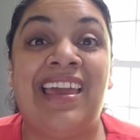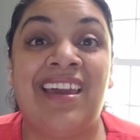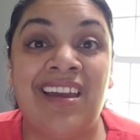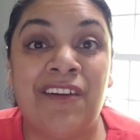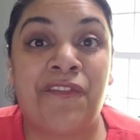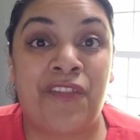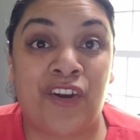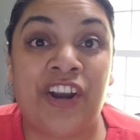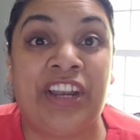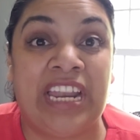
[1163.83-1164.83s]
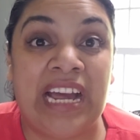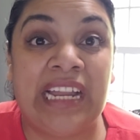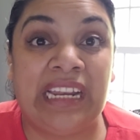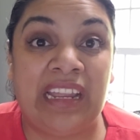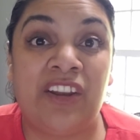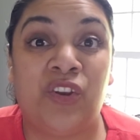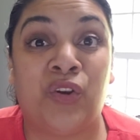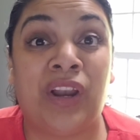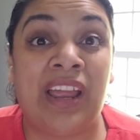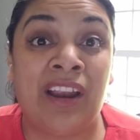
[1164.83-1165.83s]
If there are none in
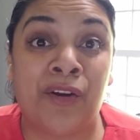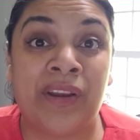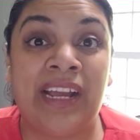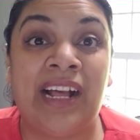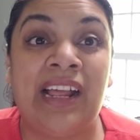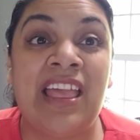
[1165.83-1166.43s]
your area,